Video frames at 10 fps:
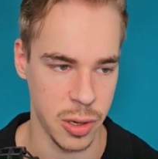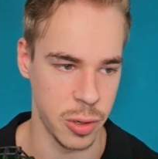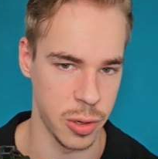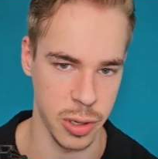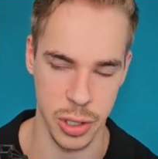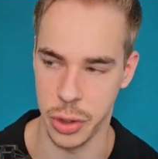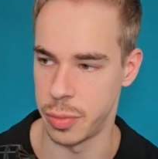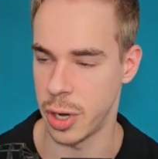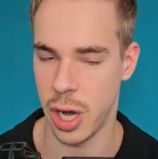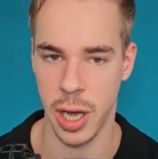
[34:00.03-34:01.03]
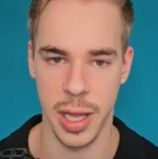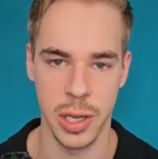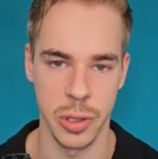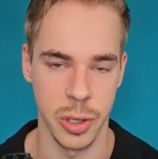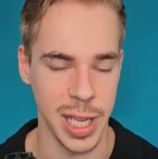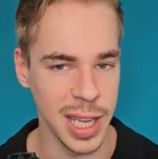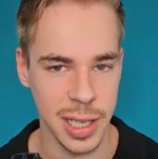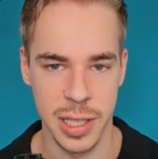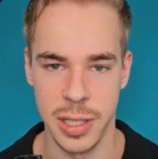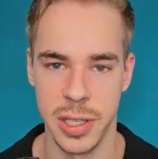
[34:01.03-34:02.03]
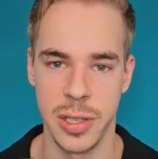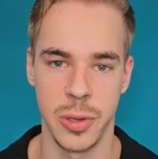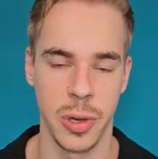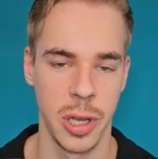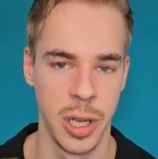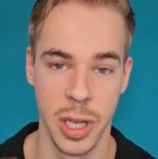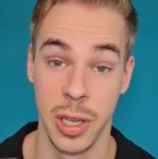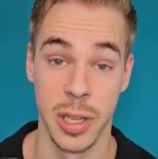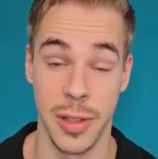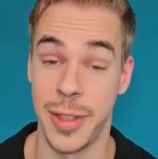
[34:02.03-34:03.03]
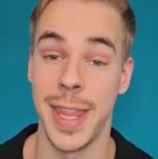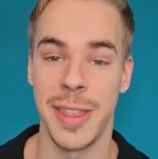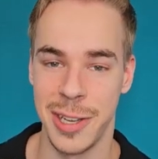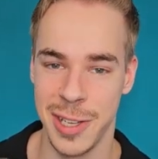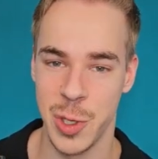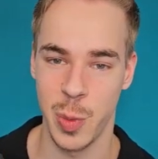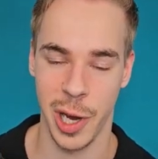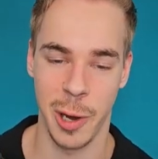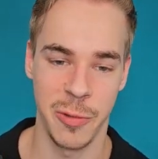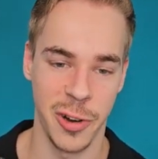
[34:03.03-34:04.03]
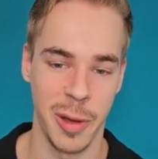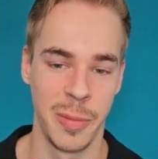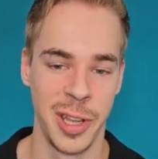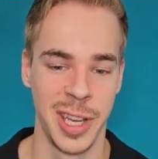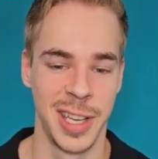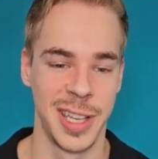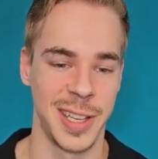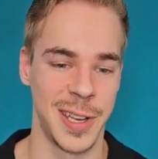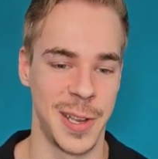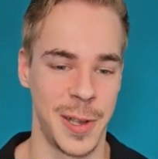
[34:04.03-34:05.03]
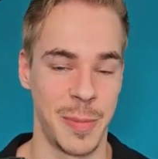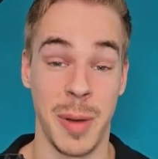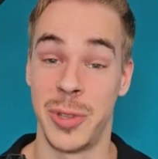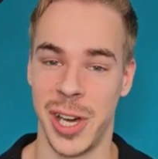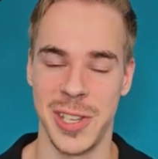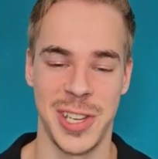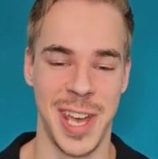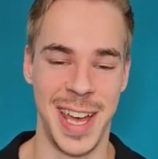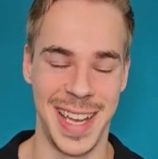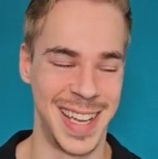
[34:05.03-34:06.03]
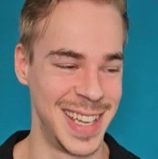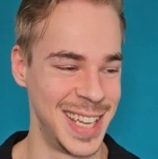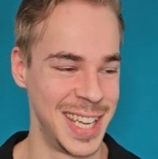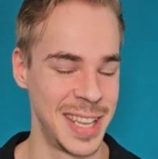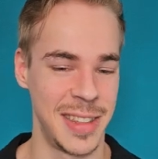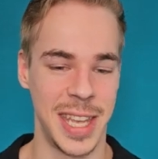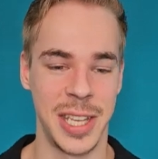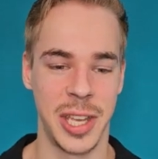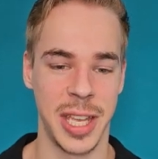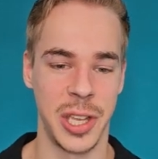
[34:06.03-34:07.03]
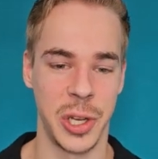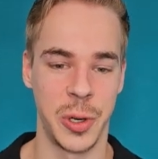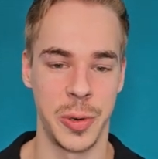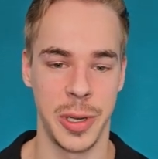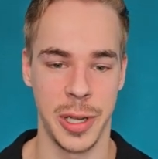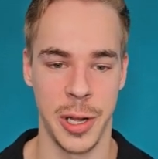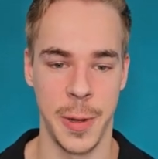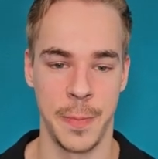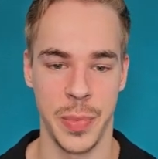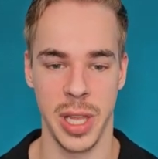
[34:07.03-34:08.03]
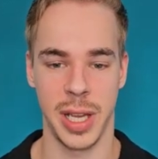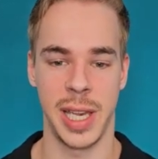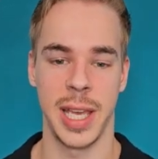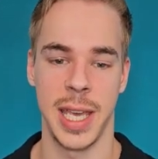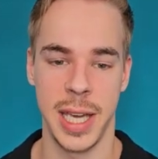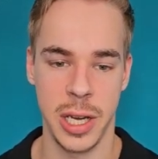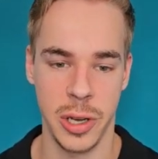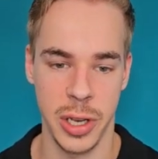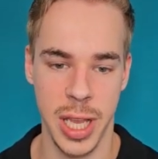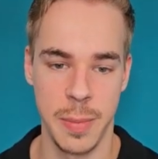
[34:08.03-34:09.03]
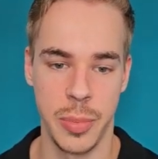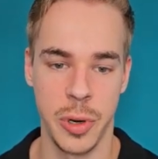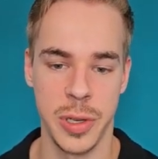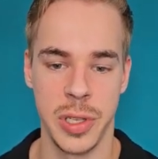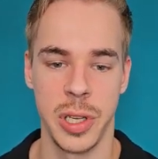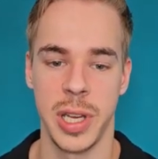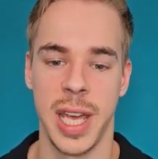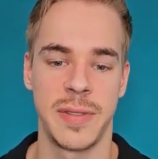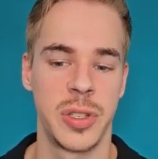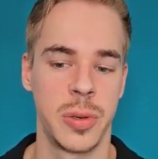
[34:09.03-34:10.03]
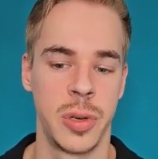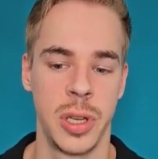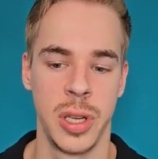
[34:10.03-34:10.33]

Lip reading: or Dubai or England or the Netherlands, where I'm from, I'm Dutch, then you can go click here on import. You're gonna have to